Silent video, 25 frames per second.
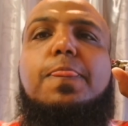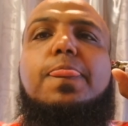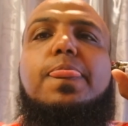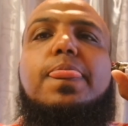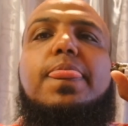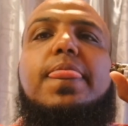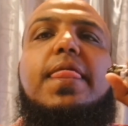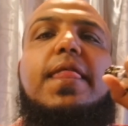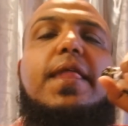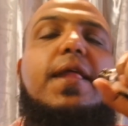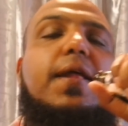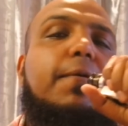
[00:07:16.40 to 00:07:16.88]

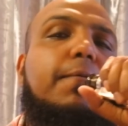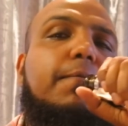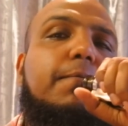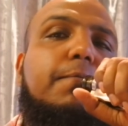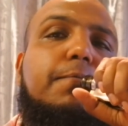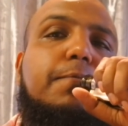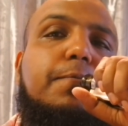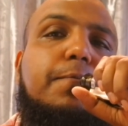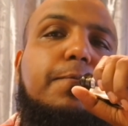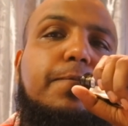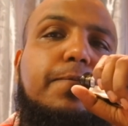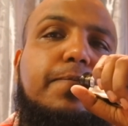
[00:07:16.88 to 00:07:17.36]

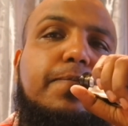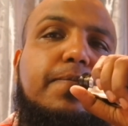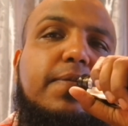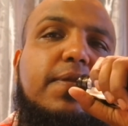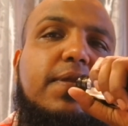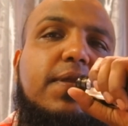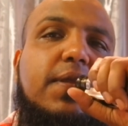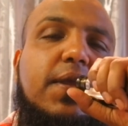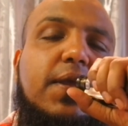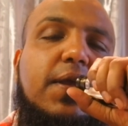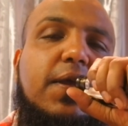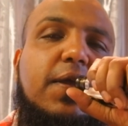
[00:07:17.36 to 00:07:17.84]

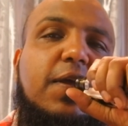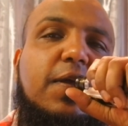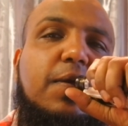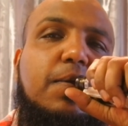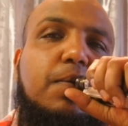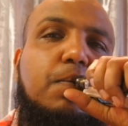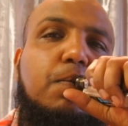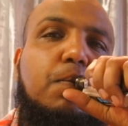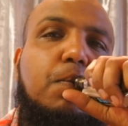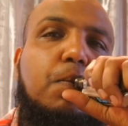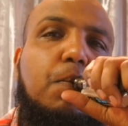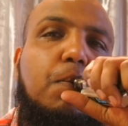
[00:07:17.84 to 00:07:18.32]

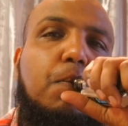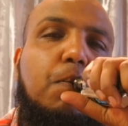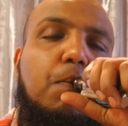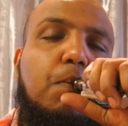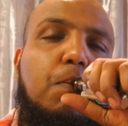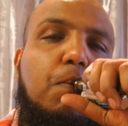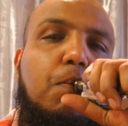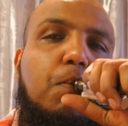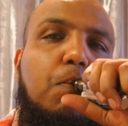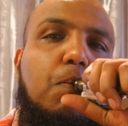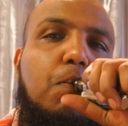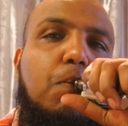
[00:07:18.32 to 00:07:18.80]

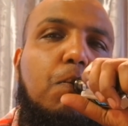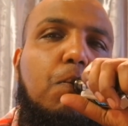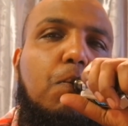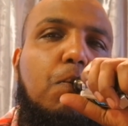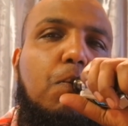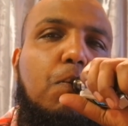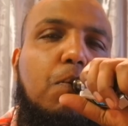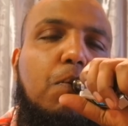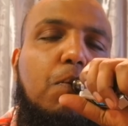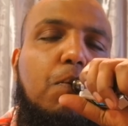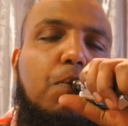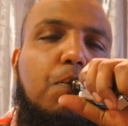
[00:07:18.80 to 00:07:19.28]

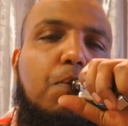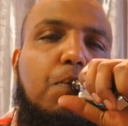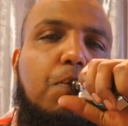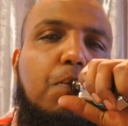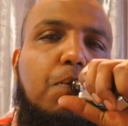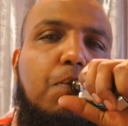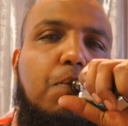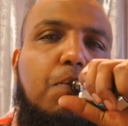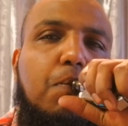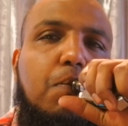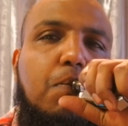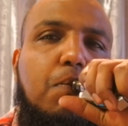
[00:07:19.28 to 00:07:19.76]

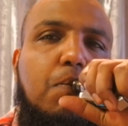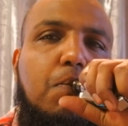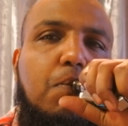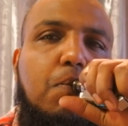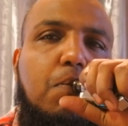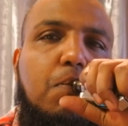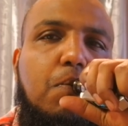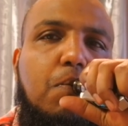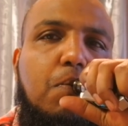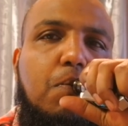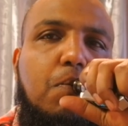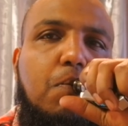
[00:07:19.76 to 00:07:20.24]

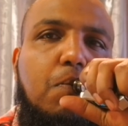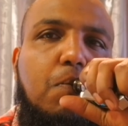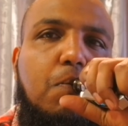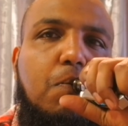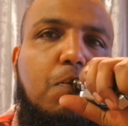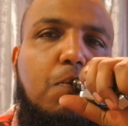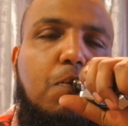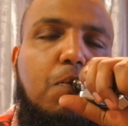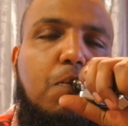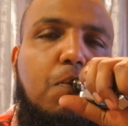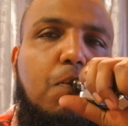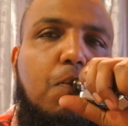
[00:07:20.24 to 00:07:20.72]

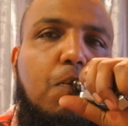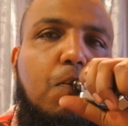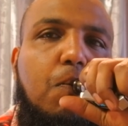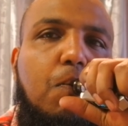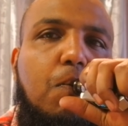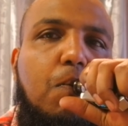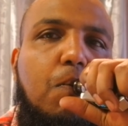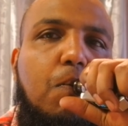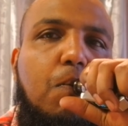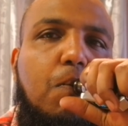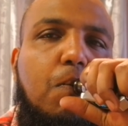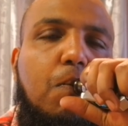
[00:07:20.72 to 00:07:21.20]

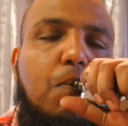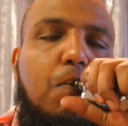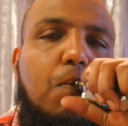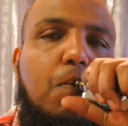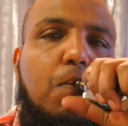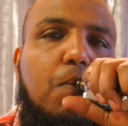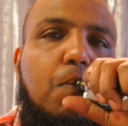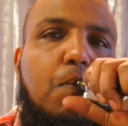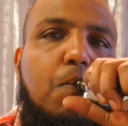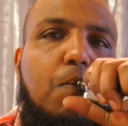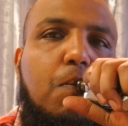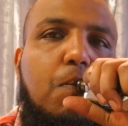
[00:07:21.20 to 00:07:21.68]

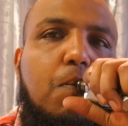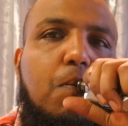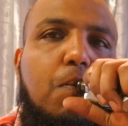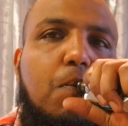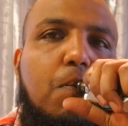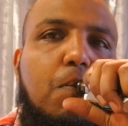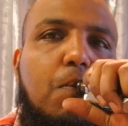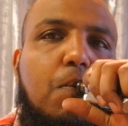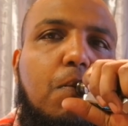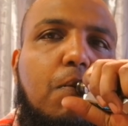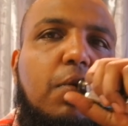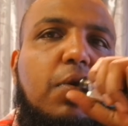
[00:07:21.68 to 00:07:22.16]

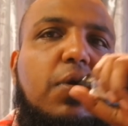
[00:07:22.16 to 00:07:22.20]
Nothing is said.